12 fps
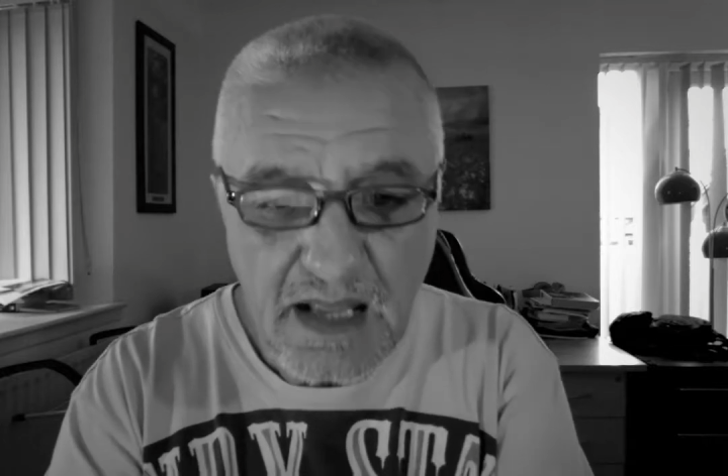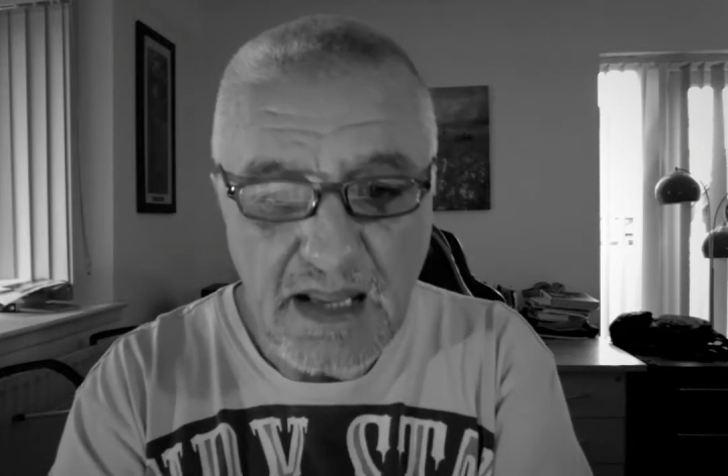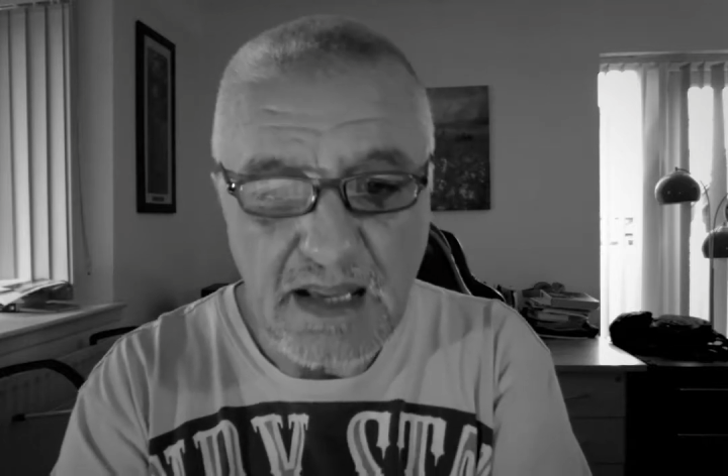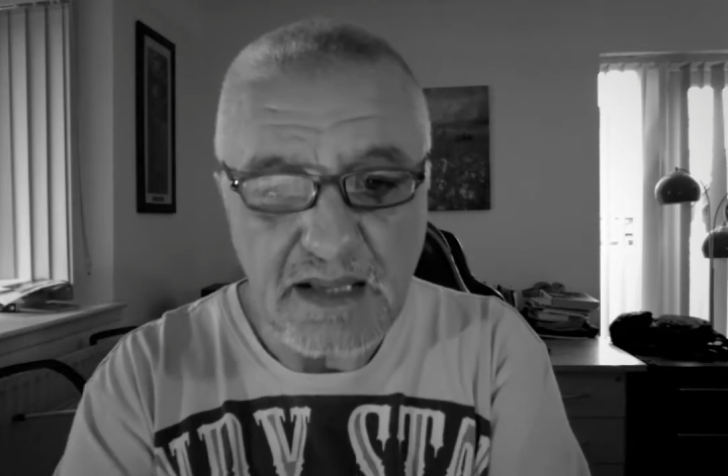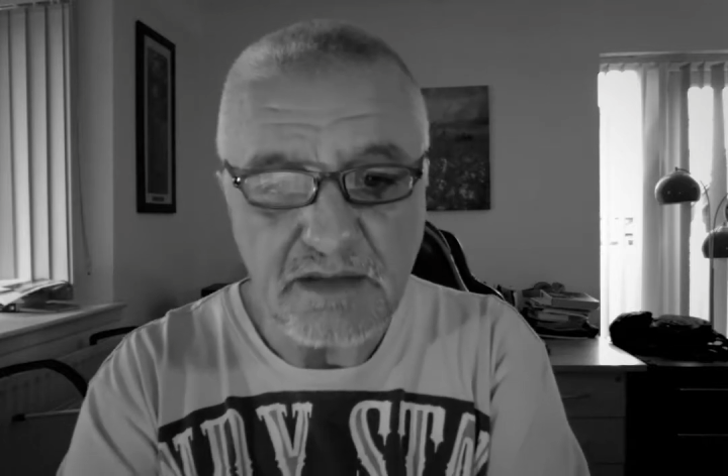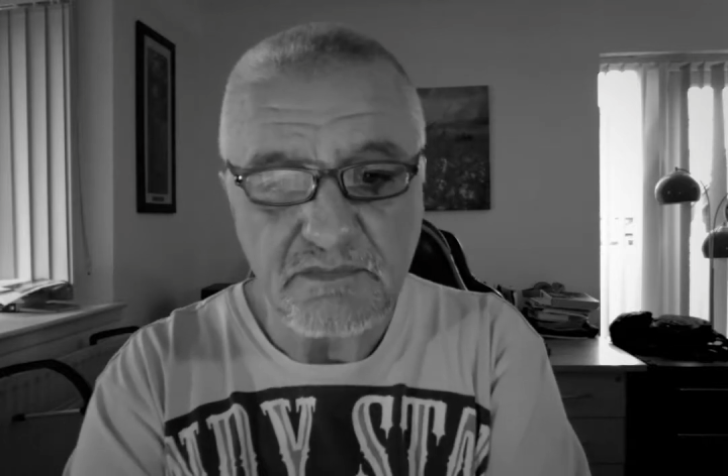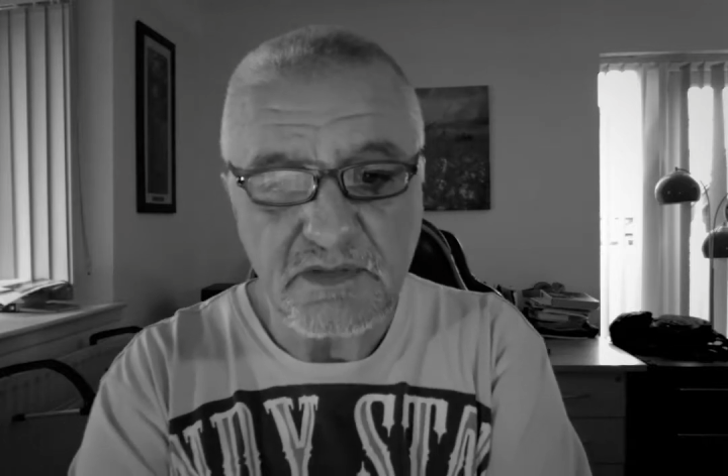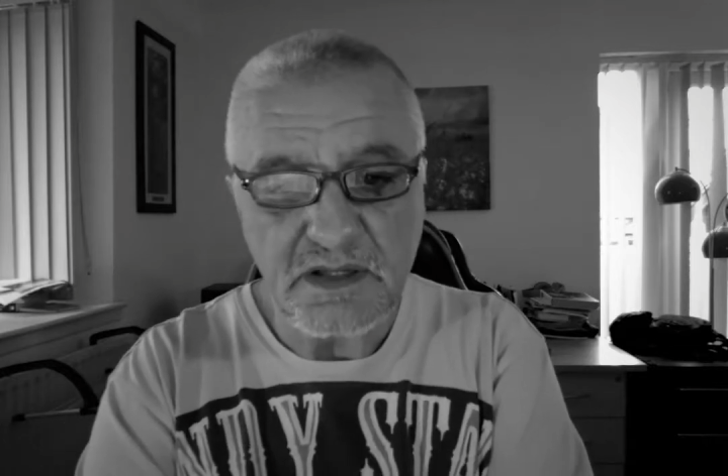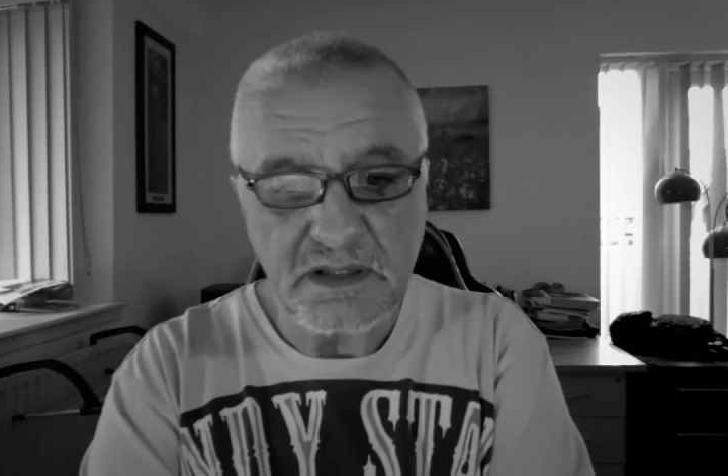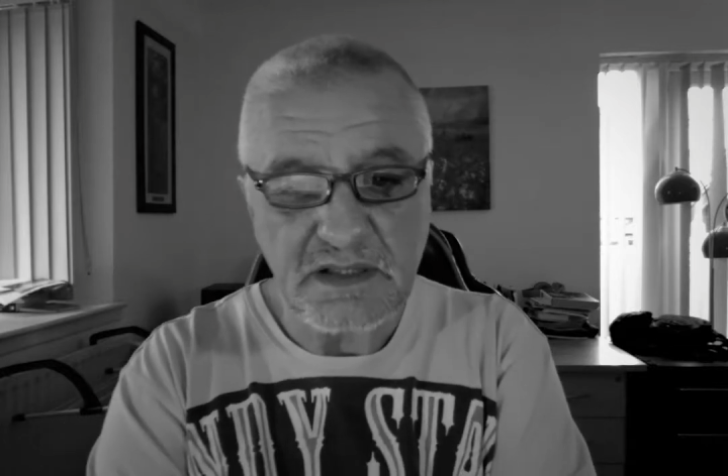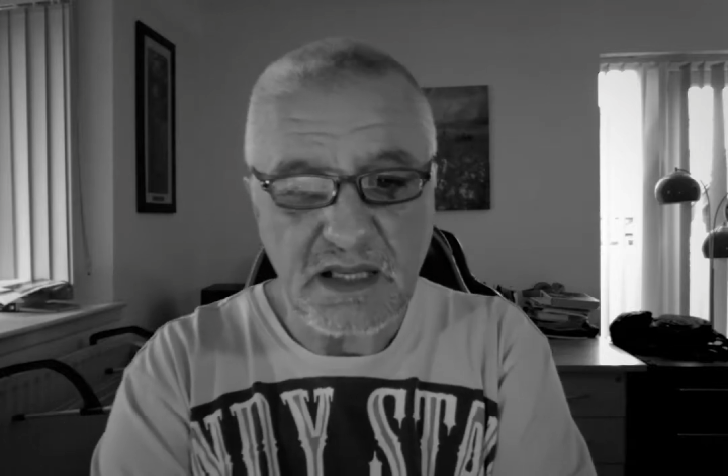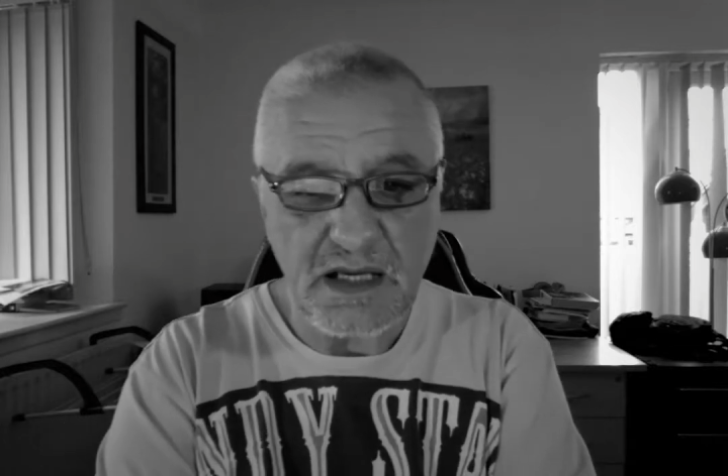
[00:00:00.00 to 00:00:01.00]
In
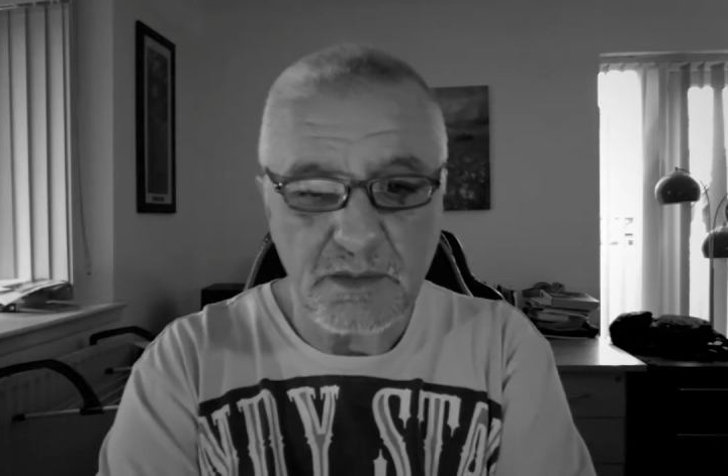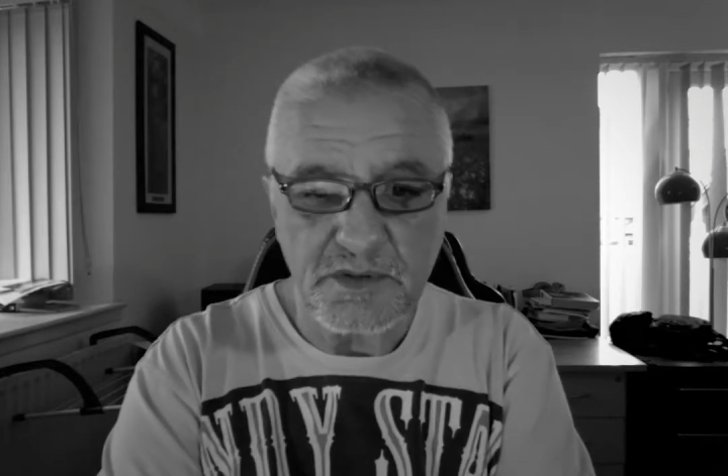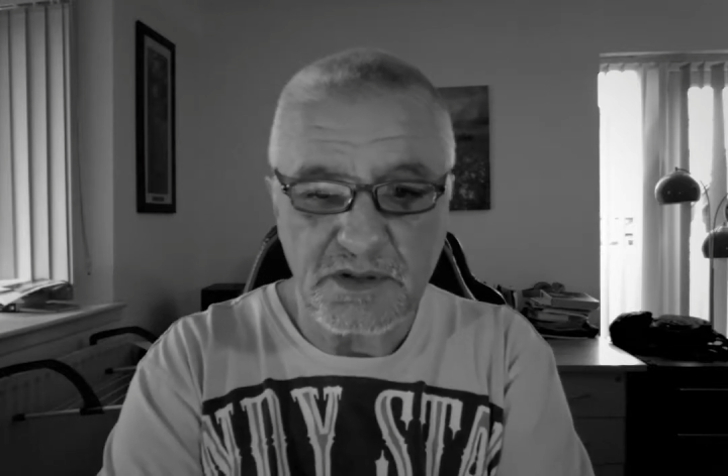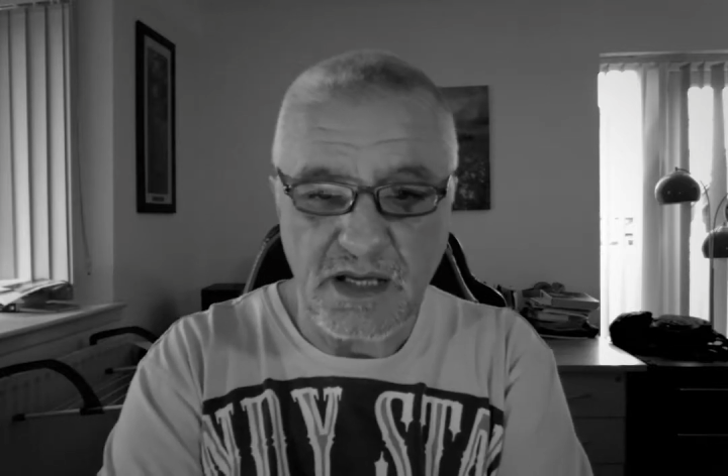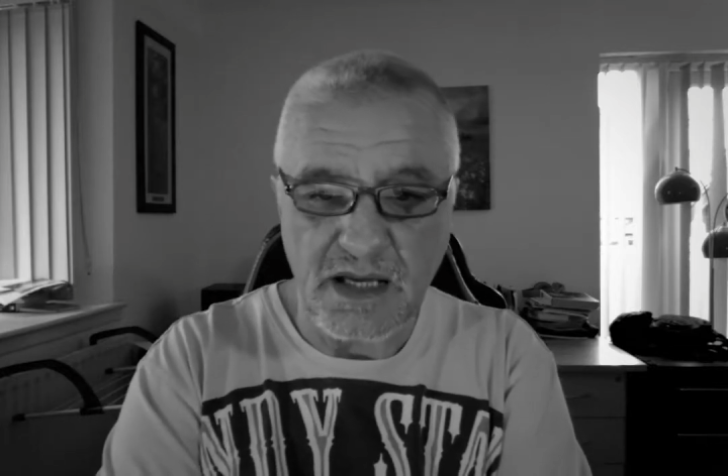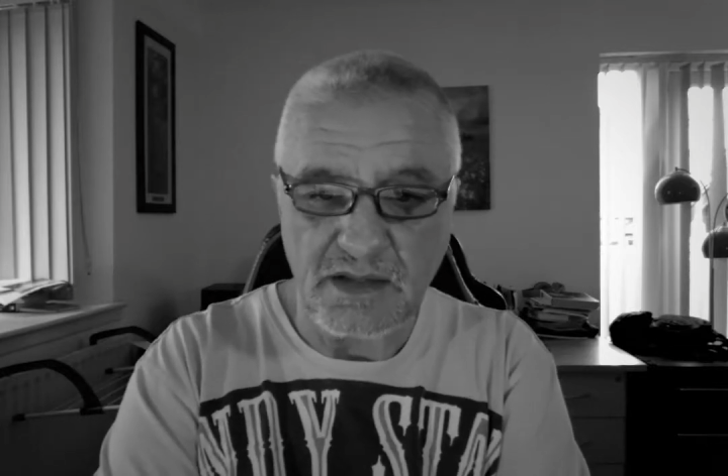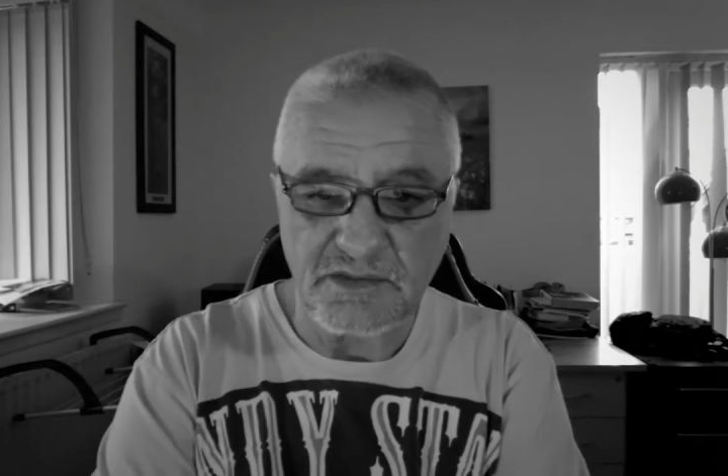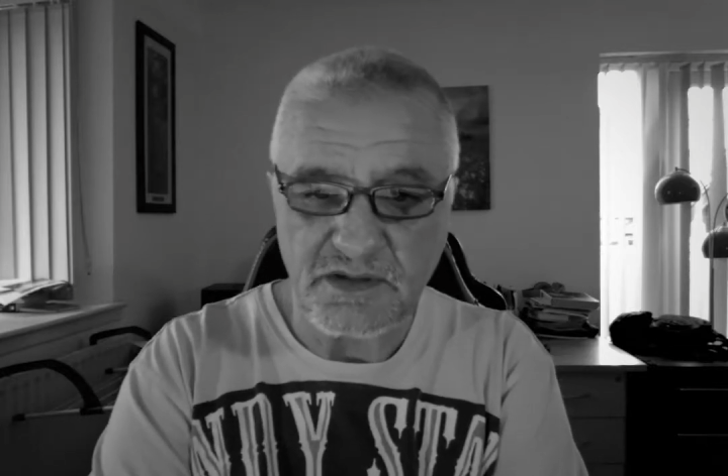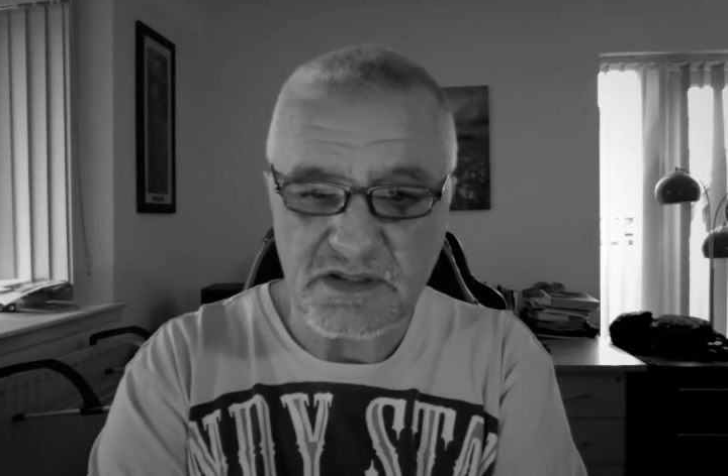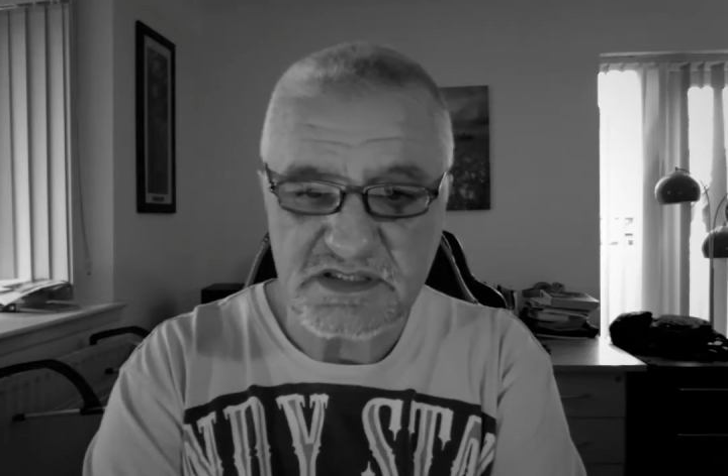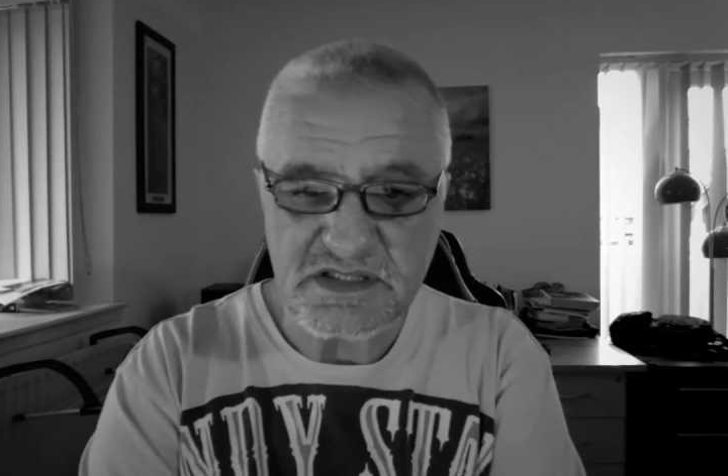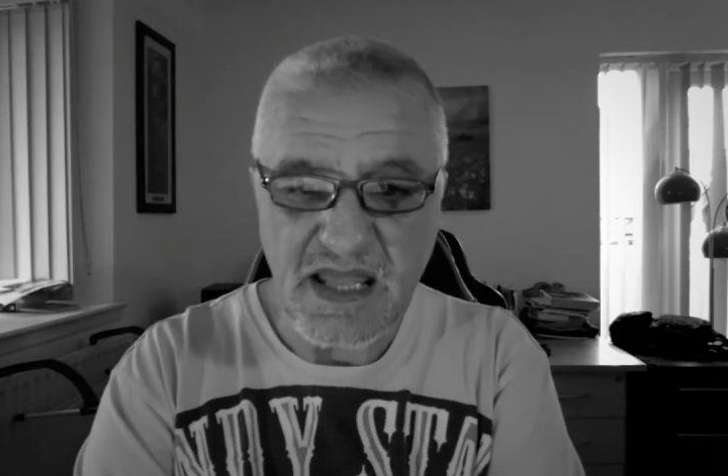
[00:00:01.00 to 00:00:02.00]
the cupboard under the
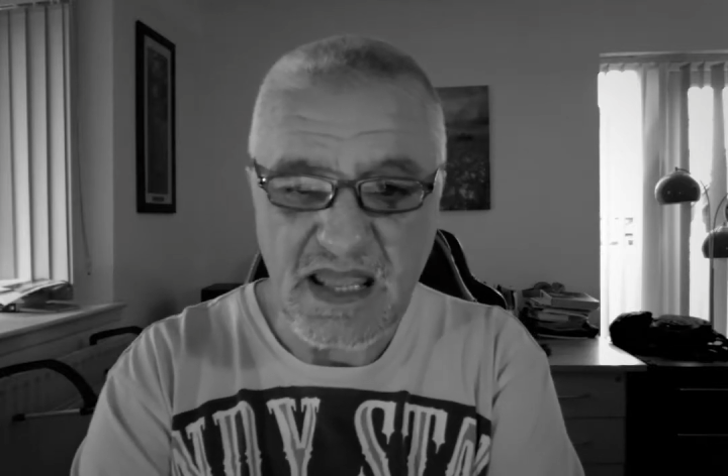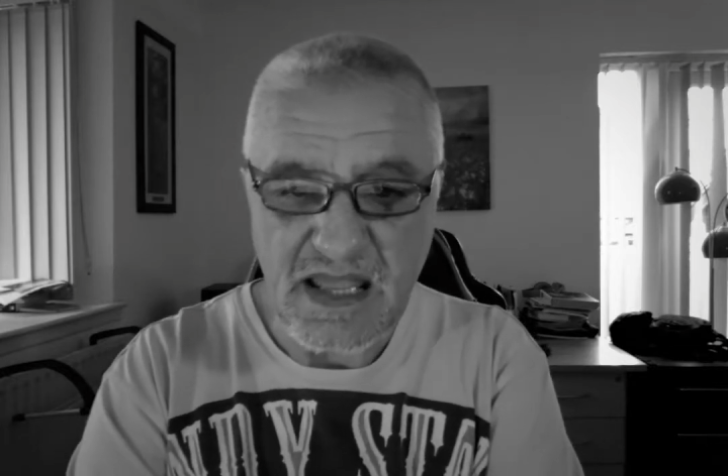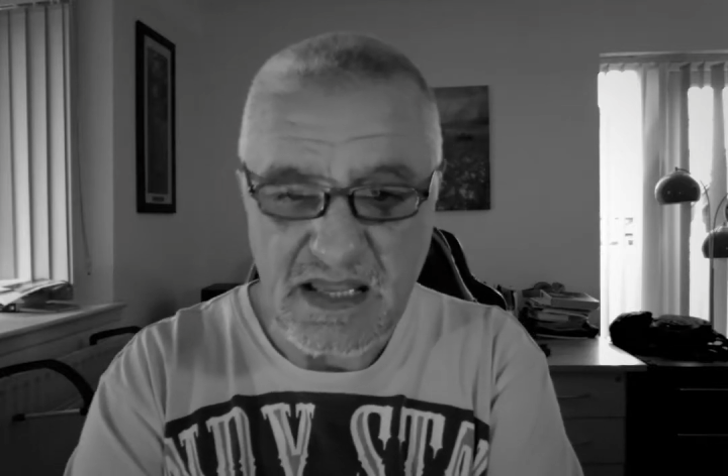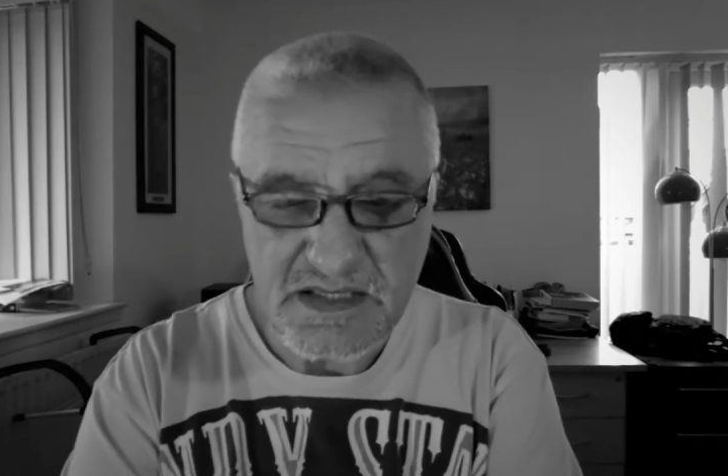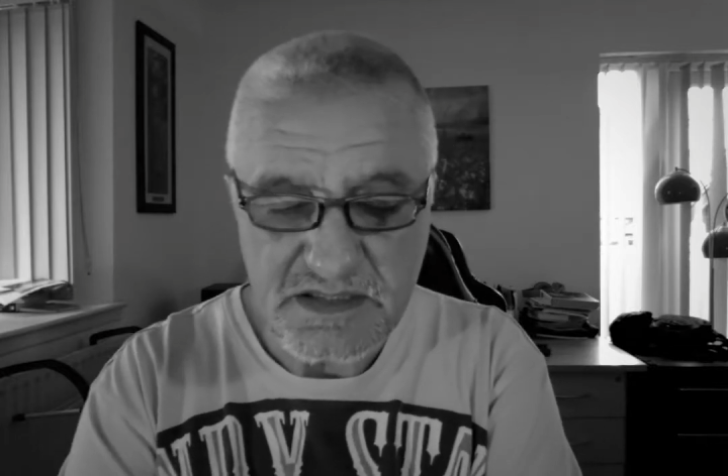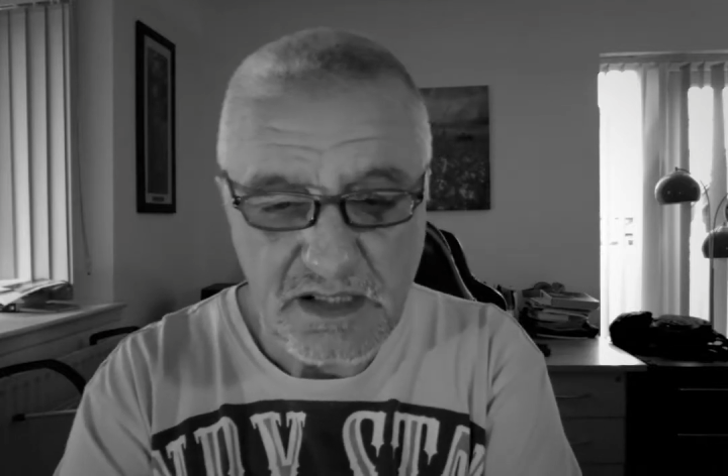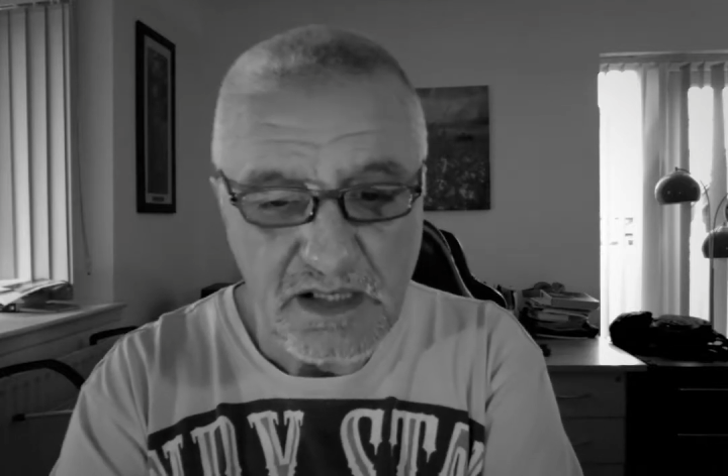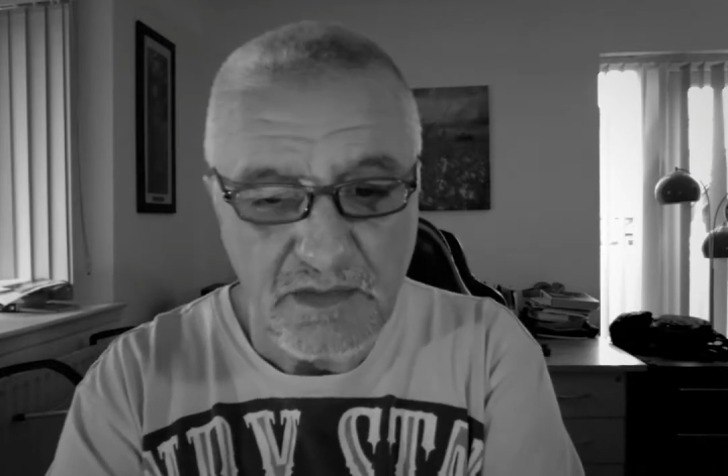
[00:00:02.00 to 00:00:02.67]
stairs,